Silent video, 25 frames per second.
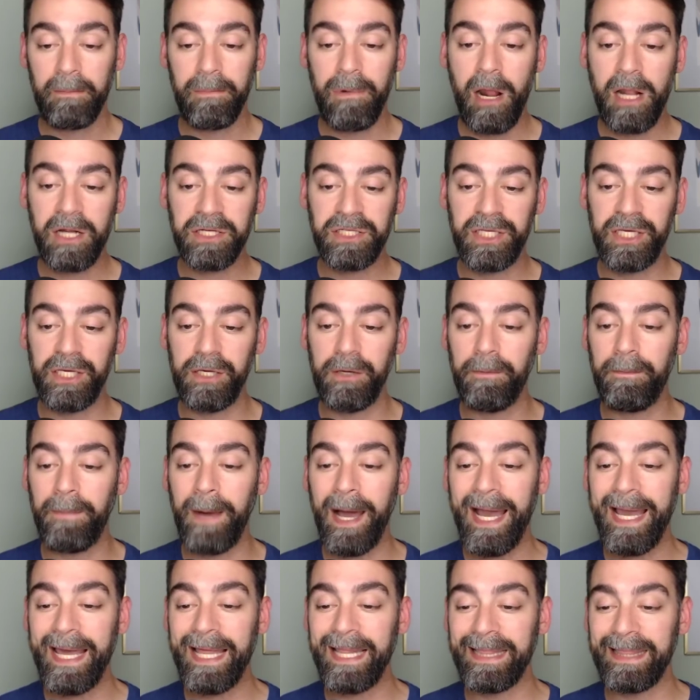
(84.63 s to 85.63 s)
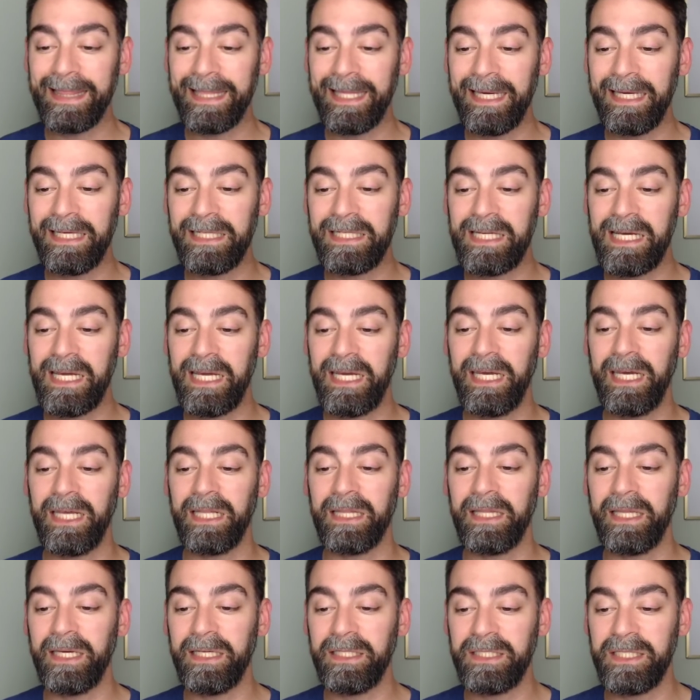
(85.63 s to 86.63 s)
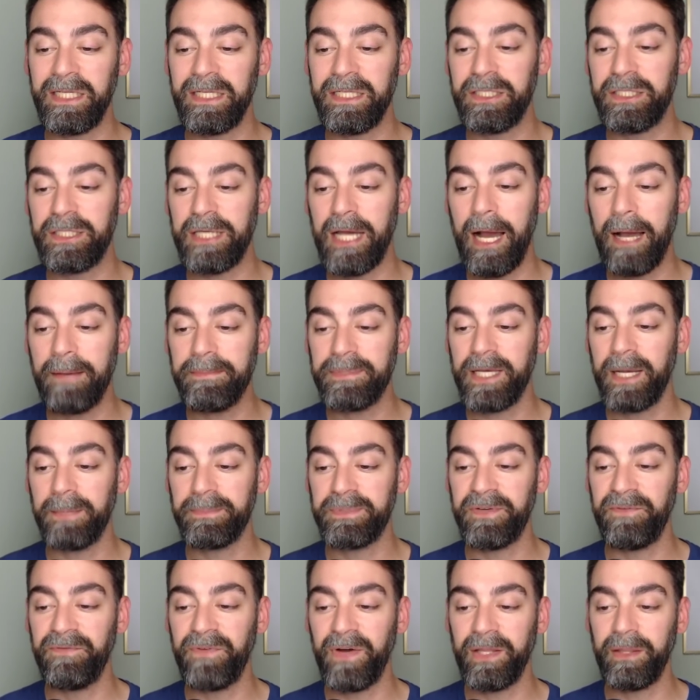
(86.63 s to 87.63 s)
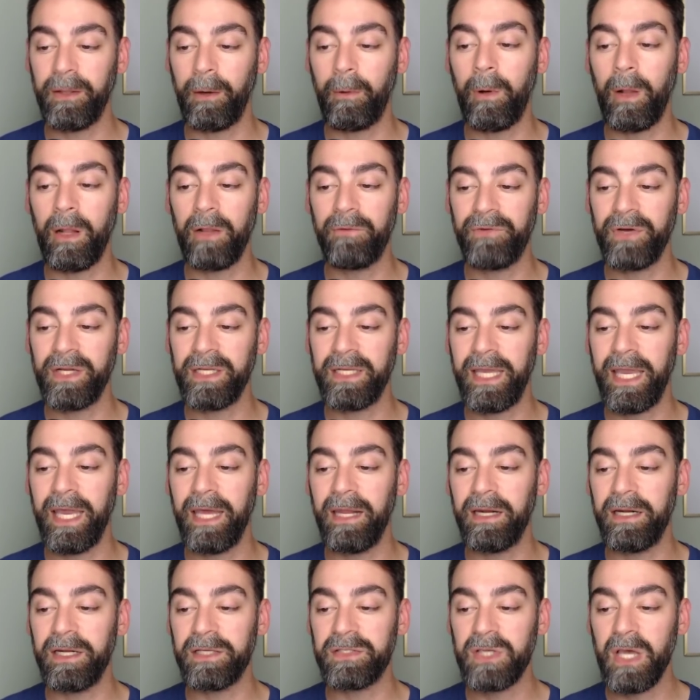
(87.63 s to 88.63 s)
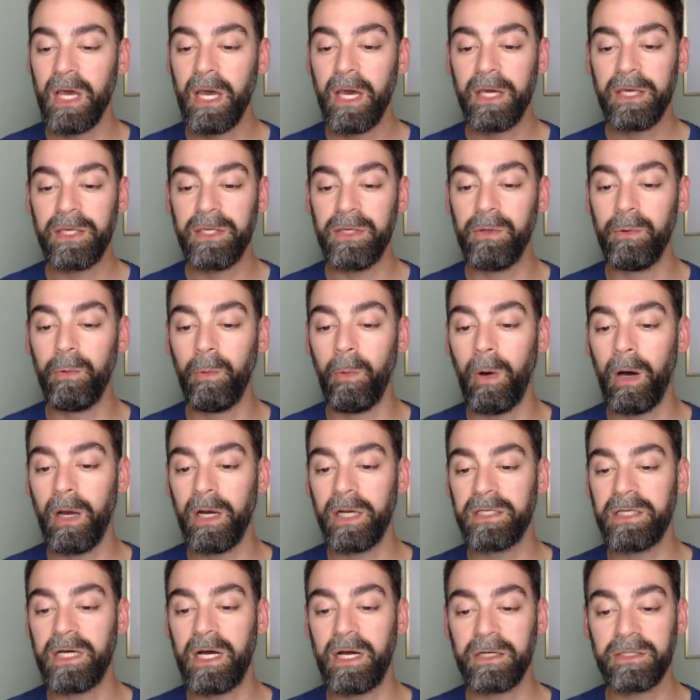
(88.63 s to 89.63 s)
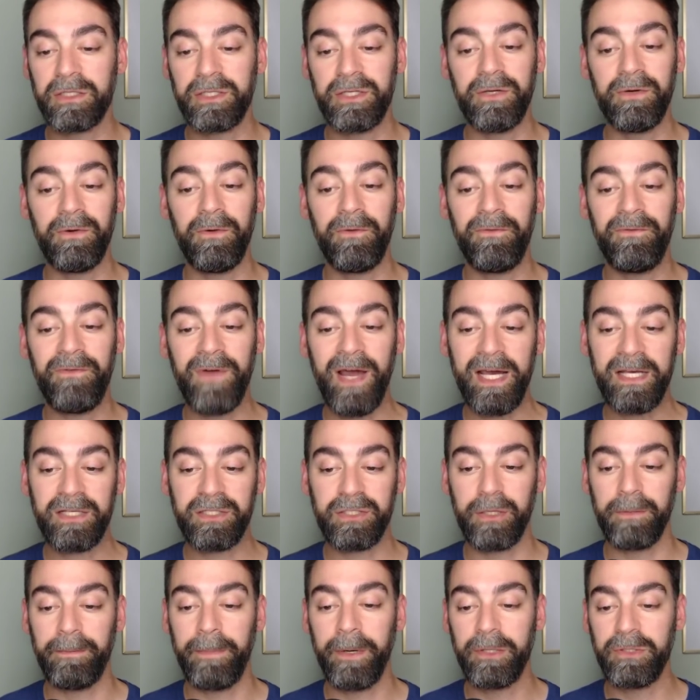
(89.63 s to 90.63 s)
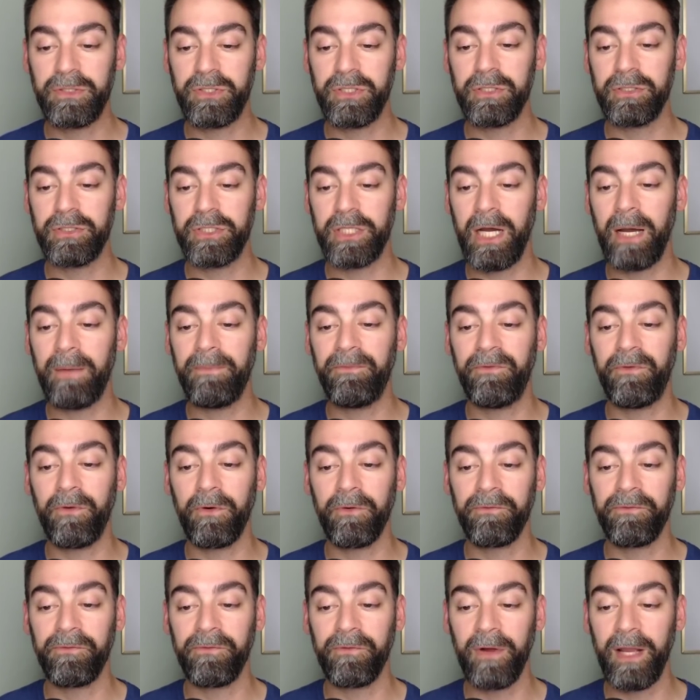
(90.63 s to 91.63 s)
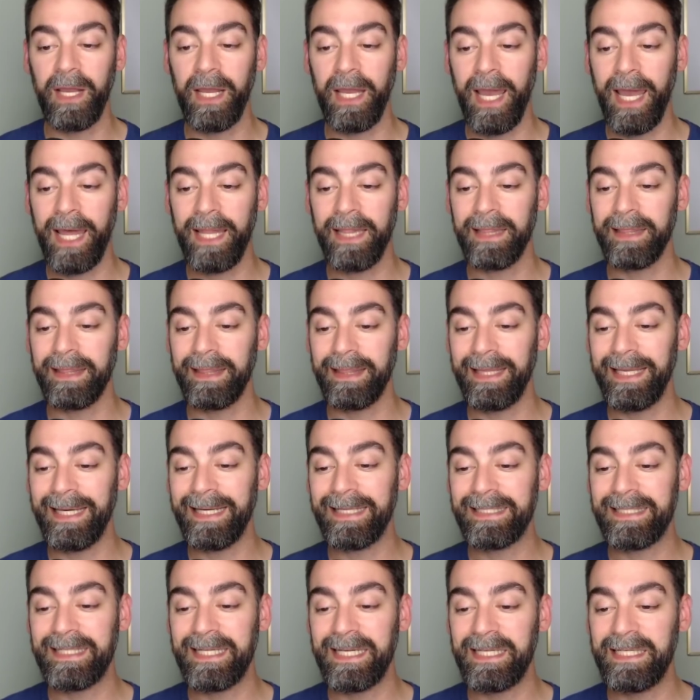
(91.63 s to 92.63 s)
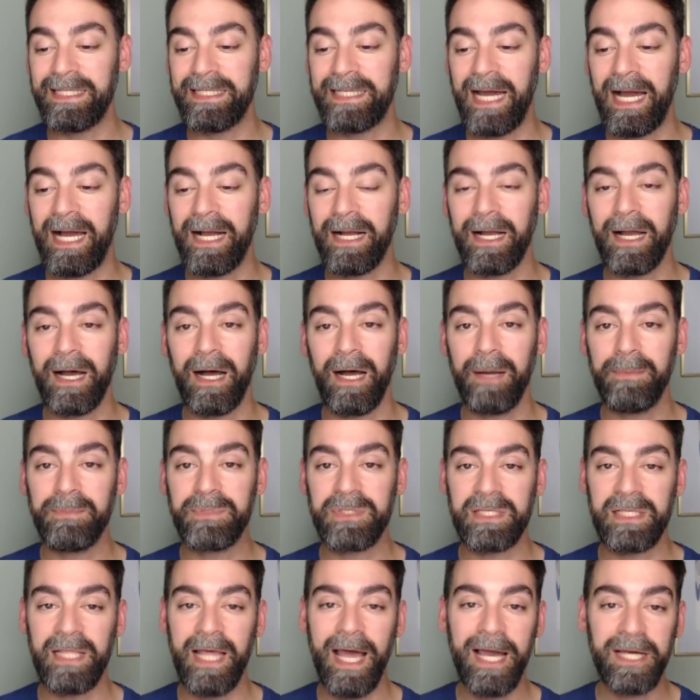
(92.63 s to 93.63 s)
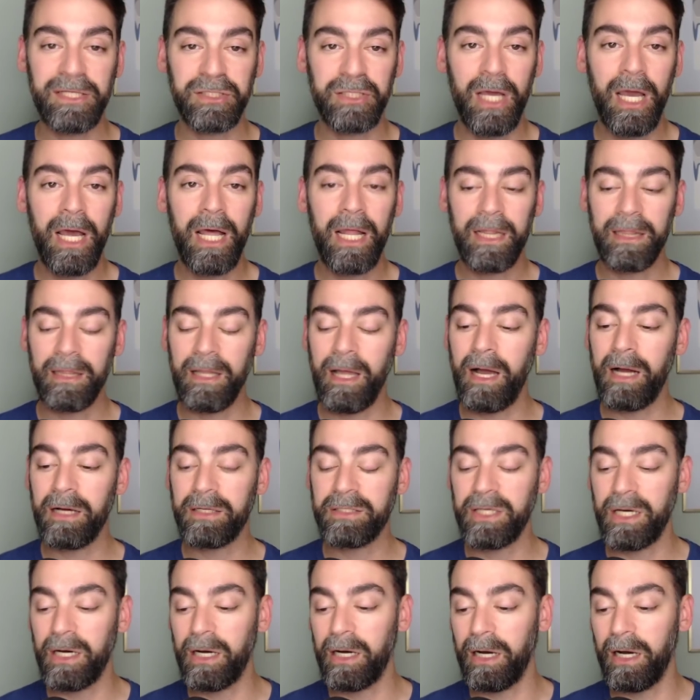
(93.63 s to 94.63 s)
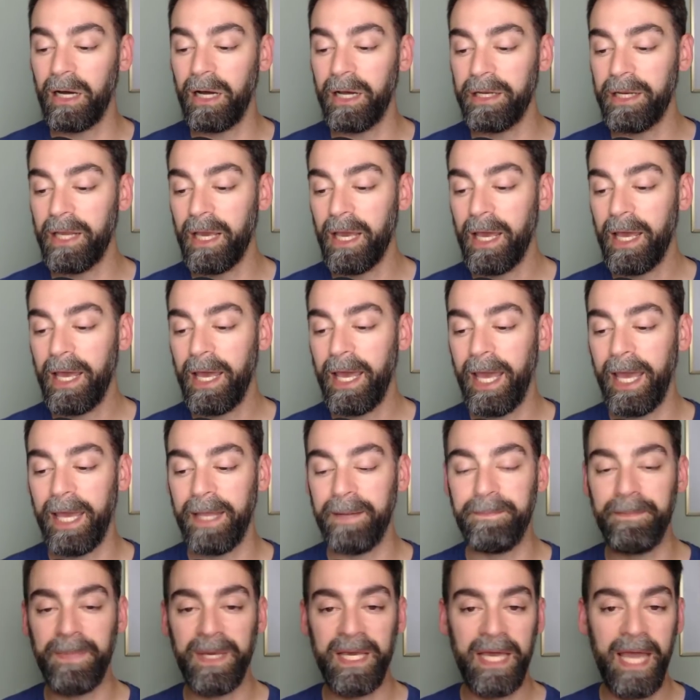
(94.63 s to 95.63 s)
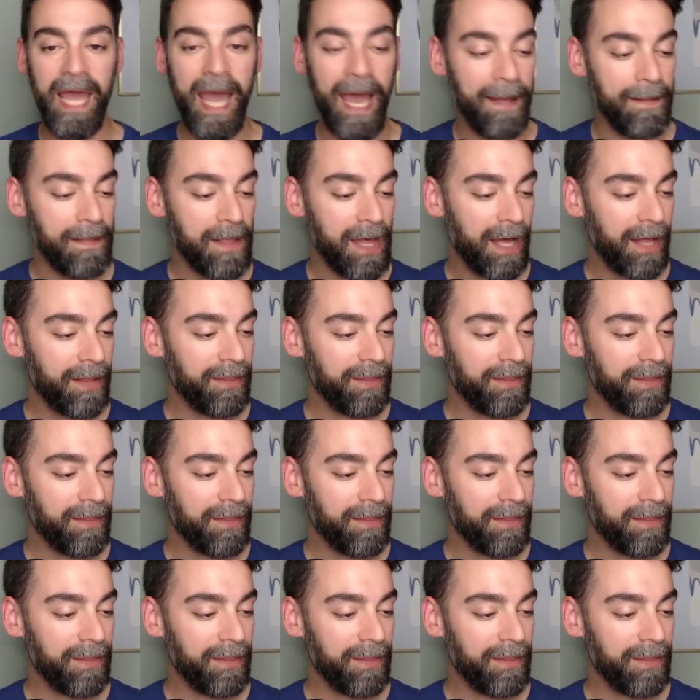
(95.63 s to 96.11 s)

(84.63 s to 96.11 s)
brought to you by LinkedIn. LinkedIn Jobs helps you find the qualified candidates you want to talk to faster. Post your job for free at linkedin.com/lockedonNBA.